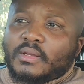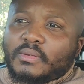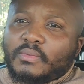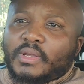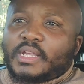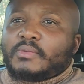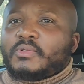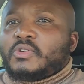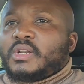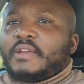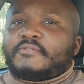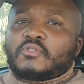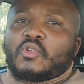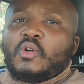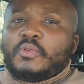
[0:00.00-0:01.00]
We don't
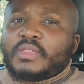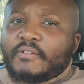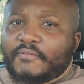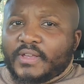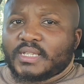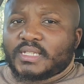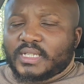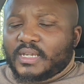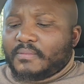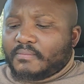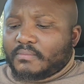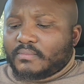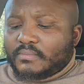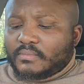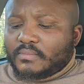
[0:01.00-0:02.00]
have to go with the first team,
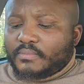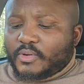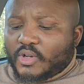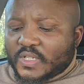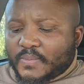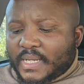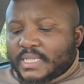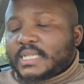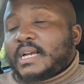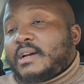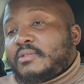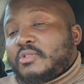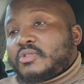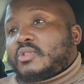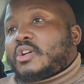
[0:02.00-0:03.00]
because Munster
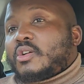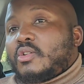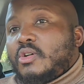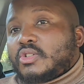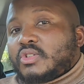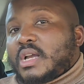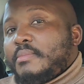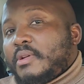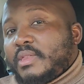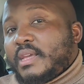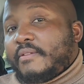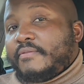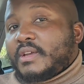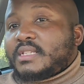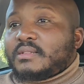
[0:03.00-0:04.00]
are not also coming with
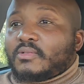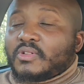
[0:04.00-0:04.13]
their first team.